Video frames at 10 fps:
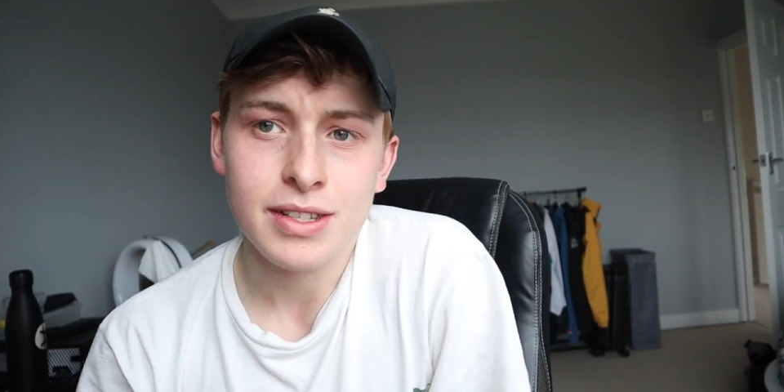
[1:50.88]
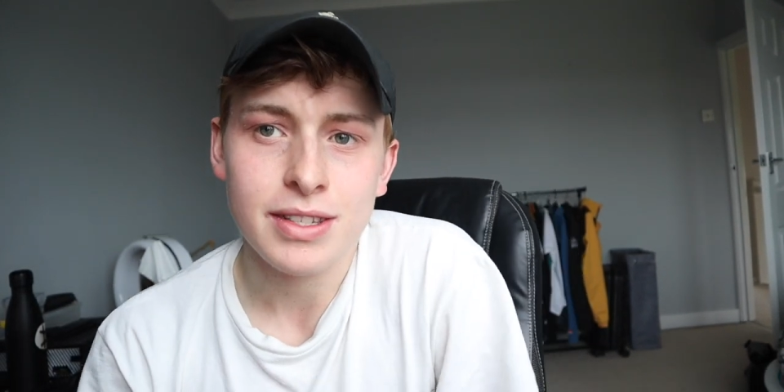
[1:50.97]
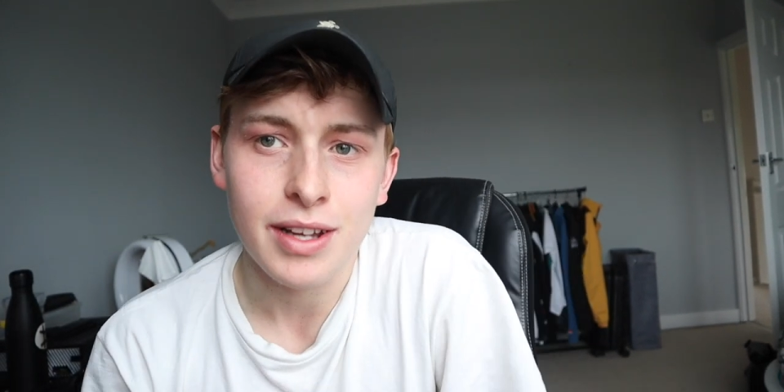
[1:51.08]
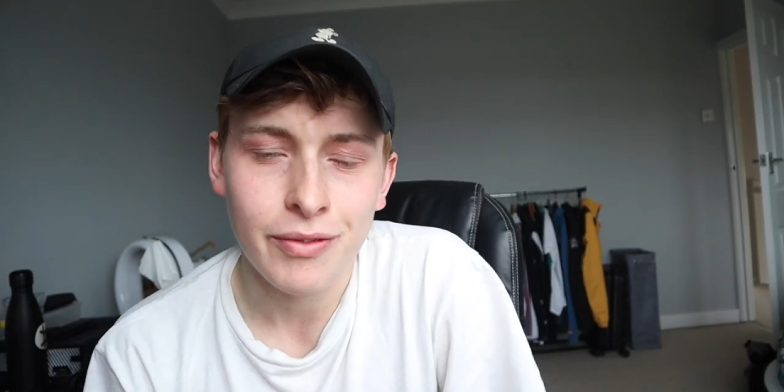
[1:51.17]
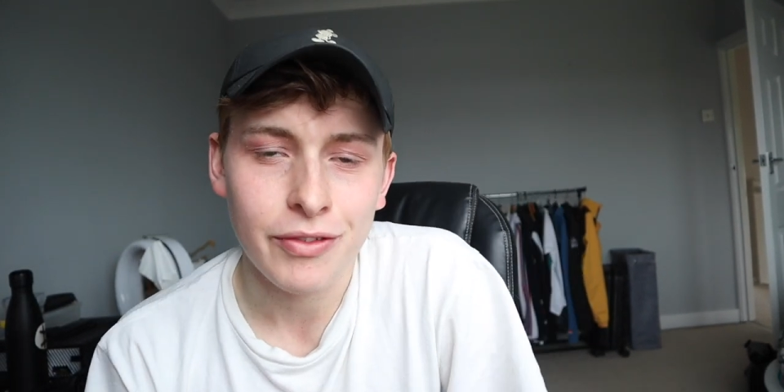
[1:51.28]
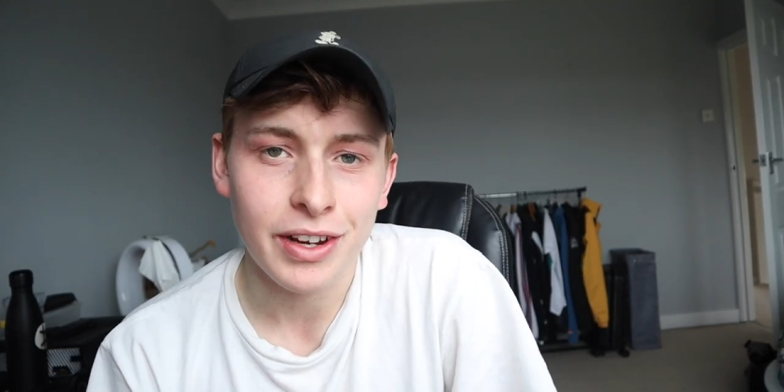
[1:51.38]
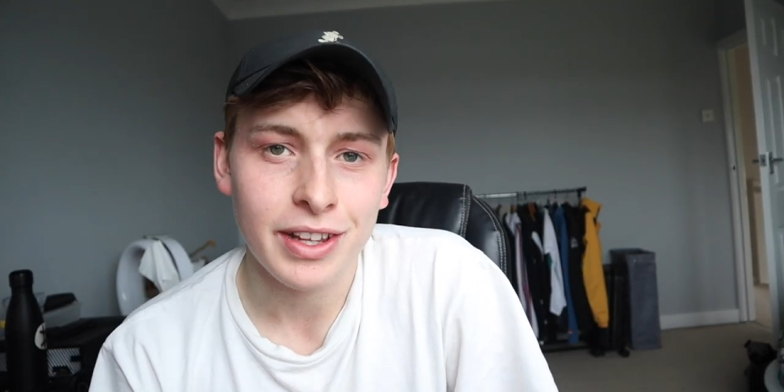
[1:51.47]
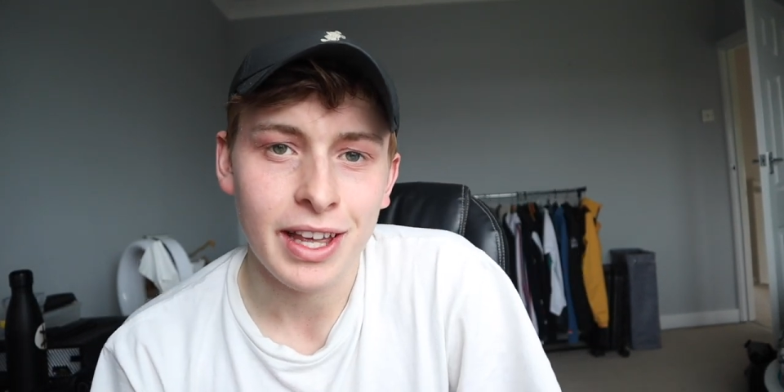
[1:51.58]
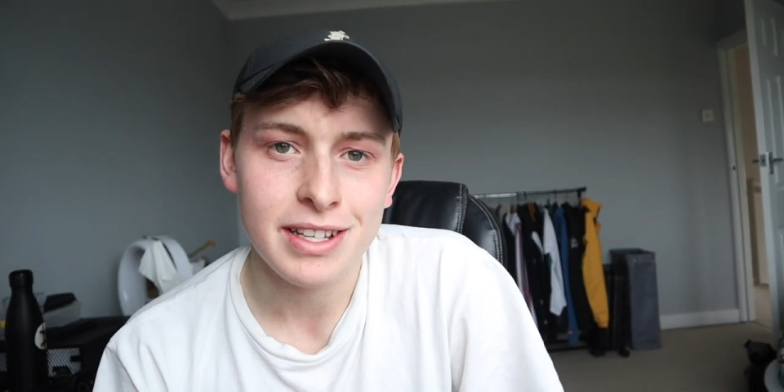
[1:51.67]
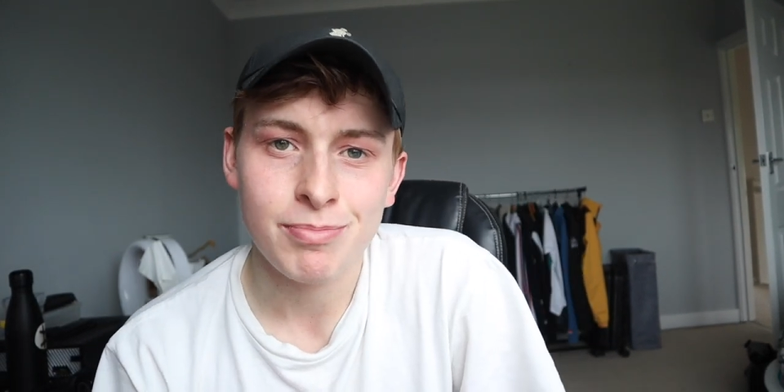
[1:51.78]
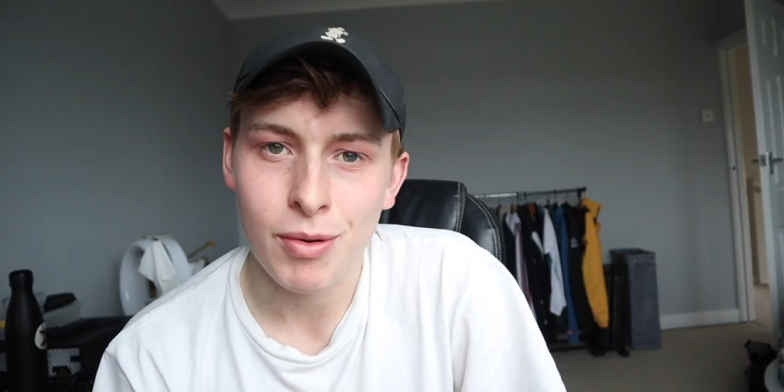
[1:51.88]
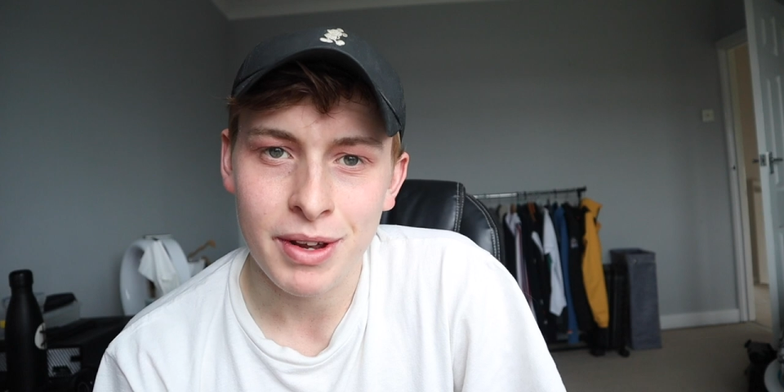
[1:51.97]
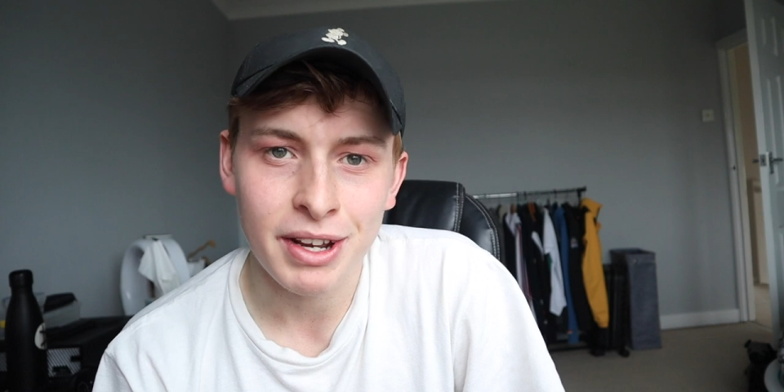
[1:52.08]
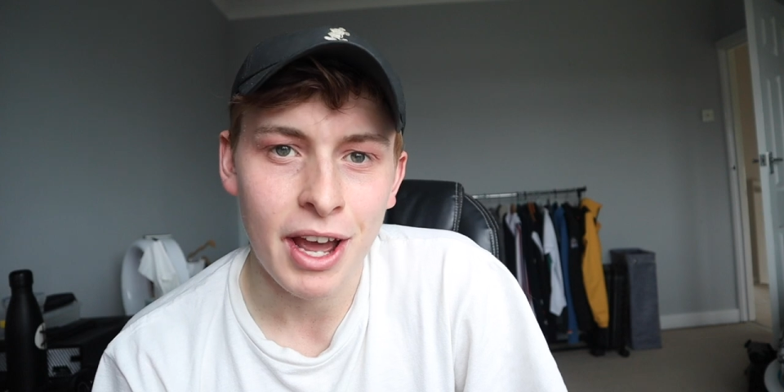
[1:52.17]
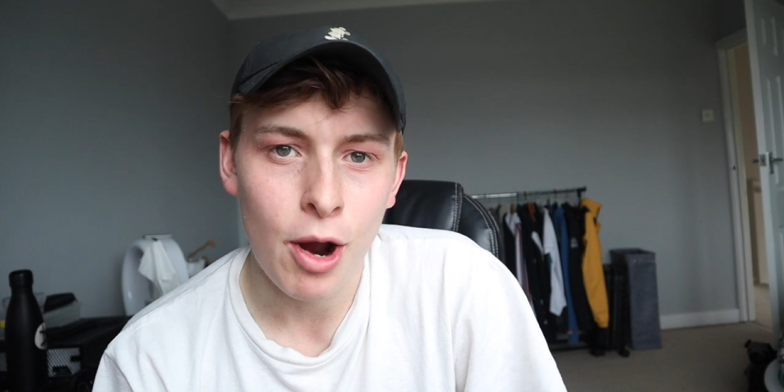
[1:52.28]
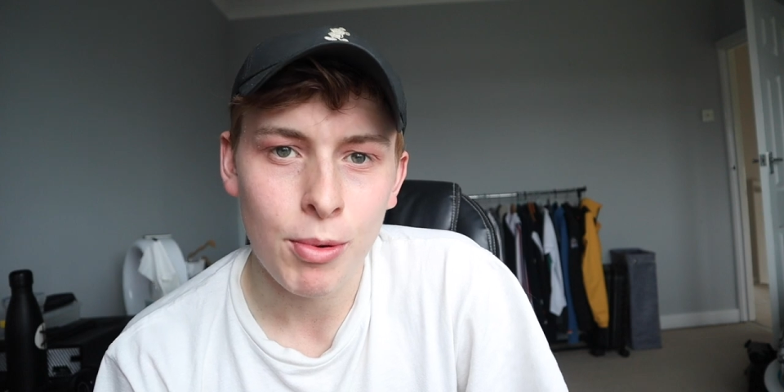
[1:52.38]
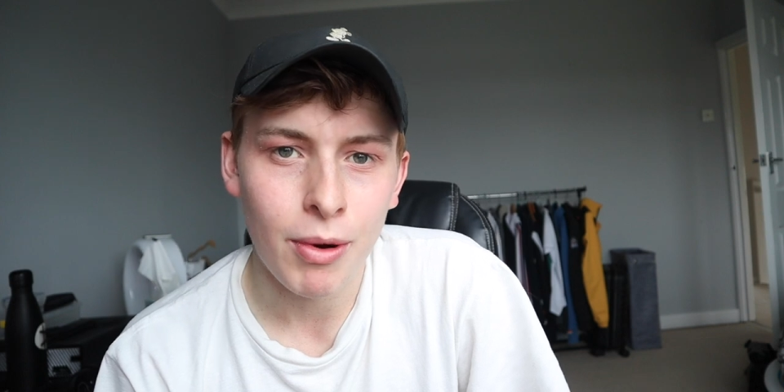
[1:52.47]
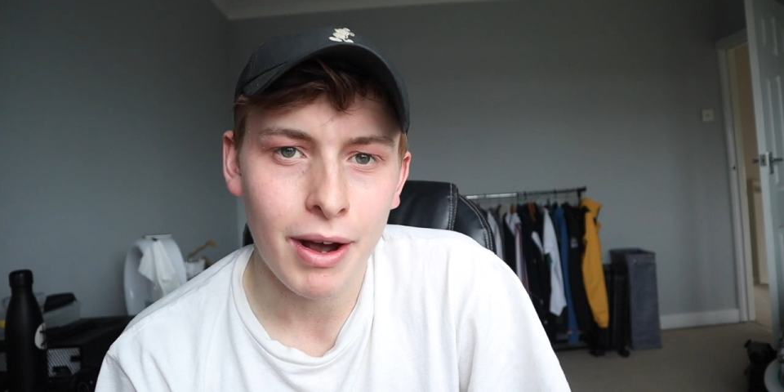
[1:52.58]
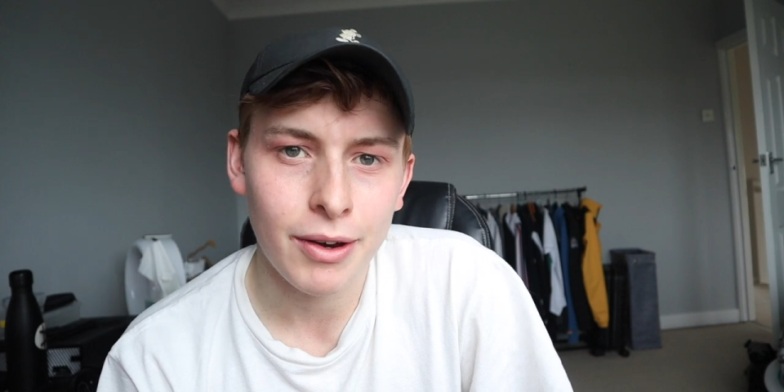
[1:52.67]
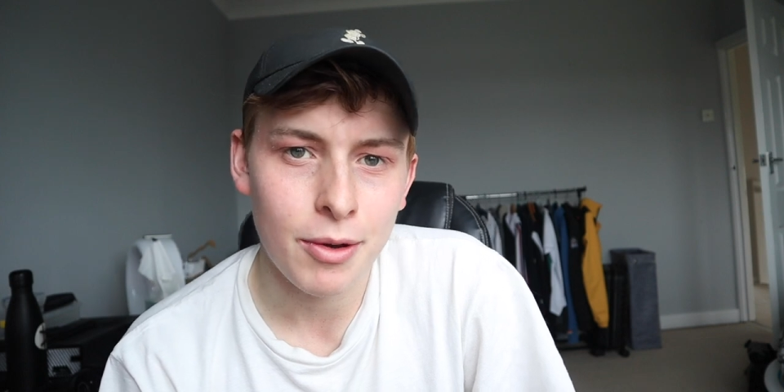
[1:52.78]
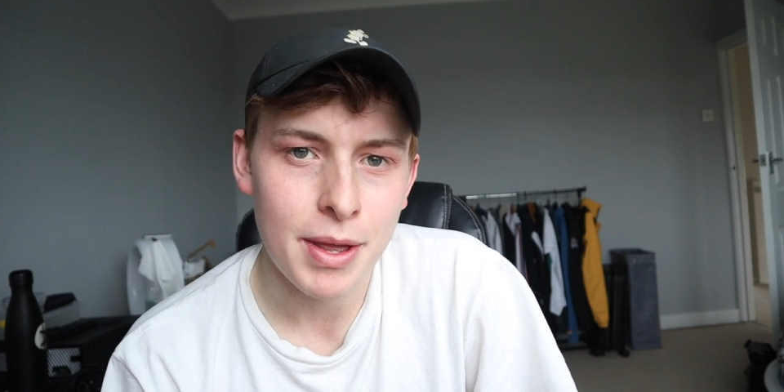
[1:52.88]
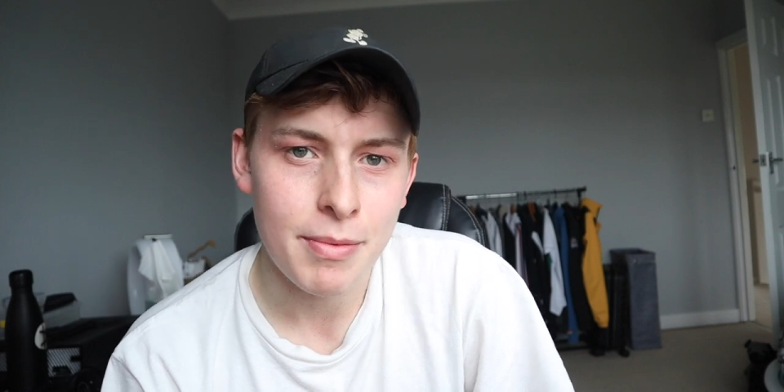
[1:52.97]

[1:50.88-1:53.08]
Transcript: something that's probably gonna help quite a lot of